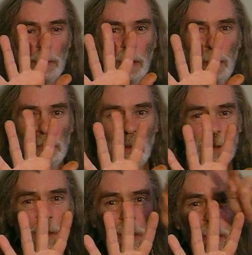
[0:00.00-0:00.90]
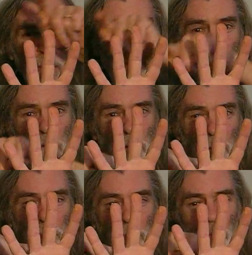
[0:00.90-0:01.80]
of your sine curves,
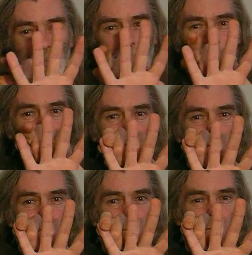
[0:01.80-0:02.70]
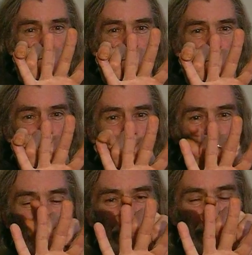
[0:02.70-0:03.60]
these are few,
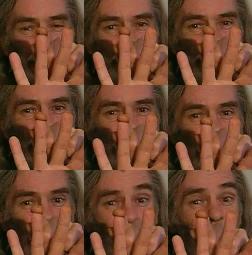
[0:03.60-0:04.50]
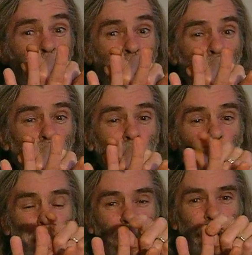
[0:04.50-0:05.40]
these are a little more,
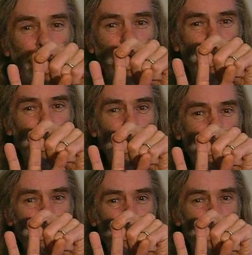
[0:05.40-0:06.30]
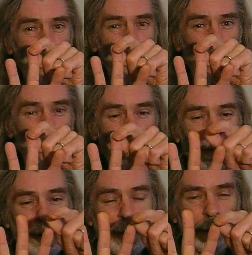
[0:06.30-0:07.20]
these are the majority,
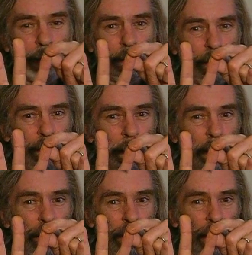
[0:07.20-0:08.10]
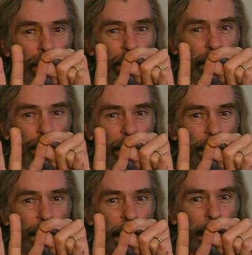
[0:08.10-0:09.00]
these are
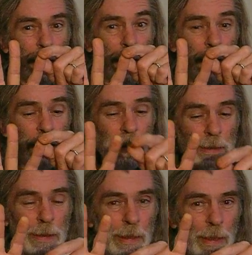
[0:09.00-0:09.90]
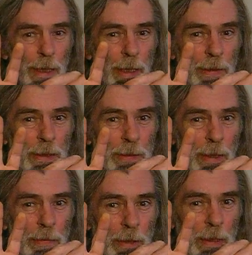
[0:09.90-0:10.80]
less, and these are
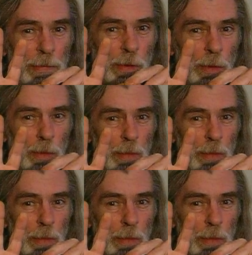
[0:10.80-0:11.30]
very few.